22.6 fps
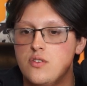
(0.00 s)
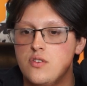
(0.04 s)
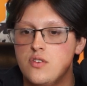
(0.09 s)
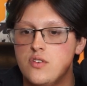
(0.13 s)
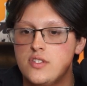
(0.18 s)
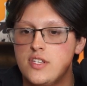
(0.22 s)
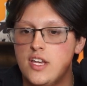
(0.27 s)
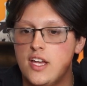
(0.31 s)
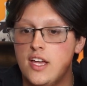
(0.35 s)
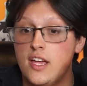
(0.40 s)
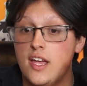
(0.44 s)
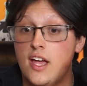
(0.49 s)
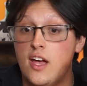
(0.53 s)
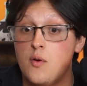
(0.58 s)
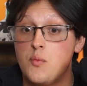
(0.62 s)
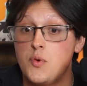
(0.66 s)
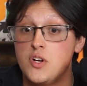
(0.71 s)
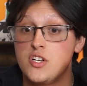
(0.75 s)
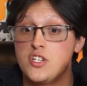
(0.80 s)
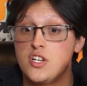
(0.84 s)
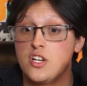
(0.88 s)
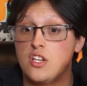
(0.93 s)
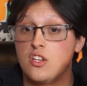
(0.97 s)
is that how
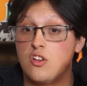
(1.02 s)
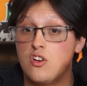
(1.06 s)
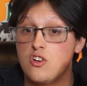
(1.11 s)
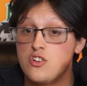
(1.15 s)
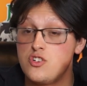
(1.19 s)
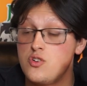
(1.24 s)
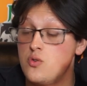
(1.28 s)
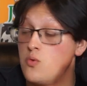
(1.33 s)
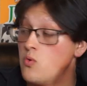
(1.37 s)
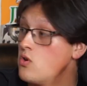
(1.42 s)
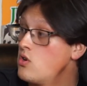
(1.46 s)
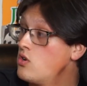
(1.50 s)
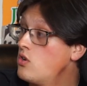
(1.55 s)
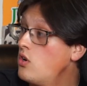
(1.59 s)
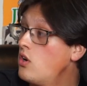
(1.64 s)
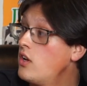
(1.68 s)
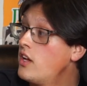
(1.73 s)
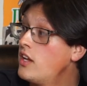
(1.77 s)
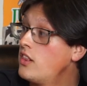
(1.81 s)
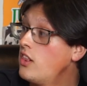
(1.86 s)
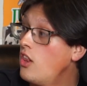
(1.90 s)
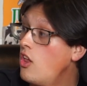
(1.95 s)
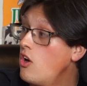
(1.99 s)
much it
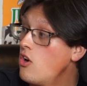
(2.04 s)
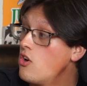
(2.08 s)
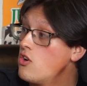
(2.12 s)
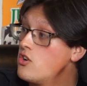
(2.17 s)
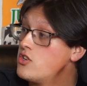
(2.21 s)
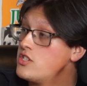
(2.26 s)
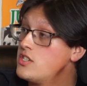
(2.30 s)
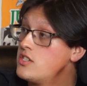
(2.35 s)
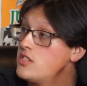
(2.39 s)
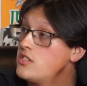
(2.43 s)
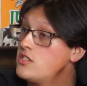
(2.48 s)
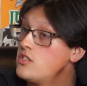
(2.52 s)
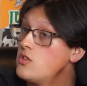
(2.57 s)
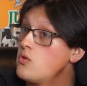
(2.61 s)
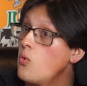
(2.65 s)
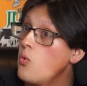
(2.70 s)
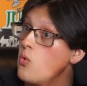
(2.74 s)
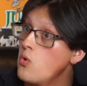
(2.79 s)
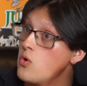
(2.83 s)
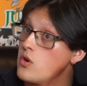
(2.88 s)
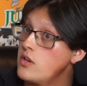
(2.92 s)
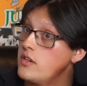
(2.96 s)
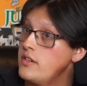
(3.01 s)
enlarges your
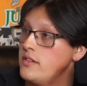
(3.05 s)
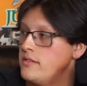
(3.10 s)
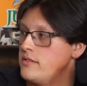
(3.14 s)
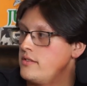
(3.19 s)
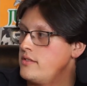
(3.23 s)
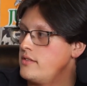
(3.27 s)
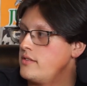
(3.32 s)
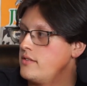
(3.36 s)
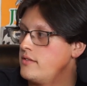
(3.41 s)
organs.